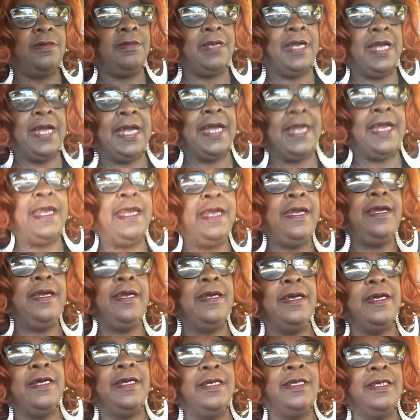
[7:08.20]
Okay?
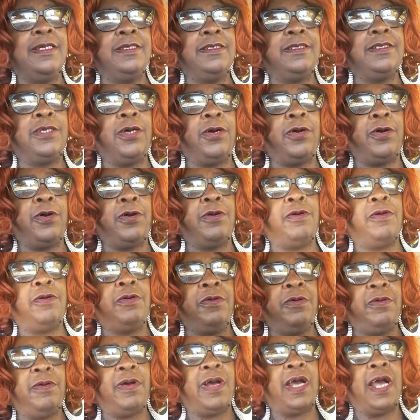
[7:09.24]
So
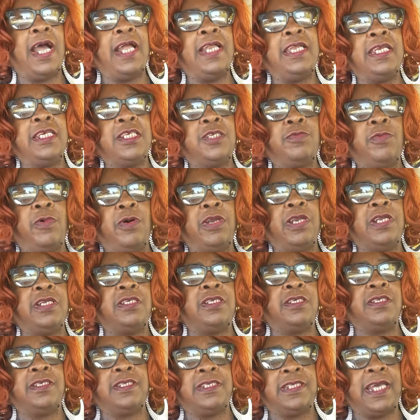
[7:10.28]
I just
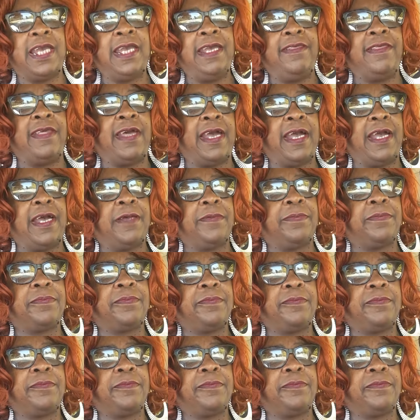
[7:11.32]
wanted to say that.